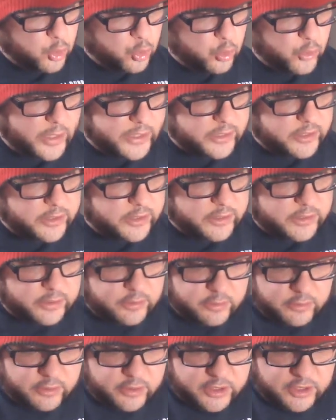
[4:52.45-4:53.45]

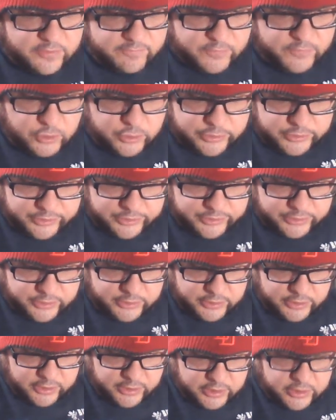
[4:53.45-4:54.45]
crediting the covers
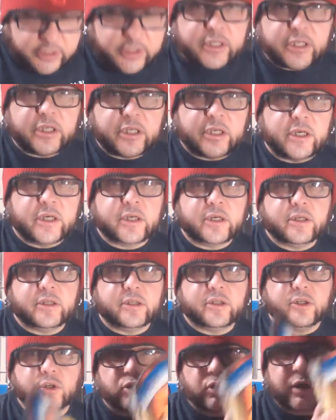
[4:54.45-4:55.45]
in the uh,
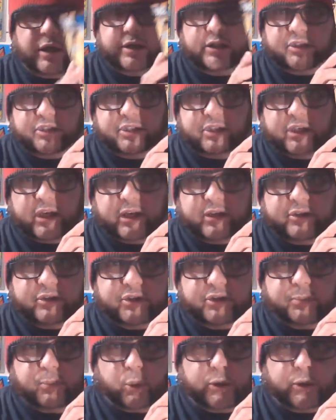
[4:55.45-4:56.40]
credits at this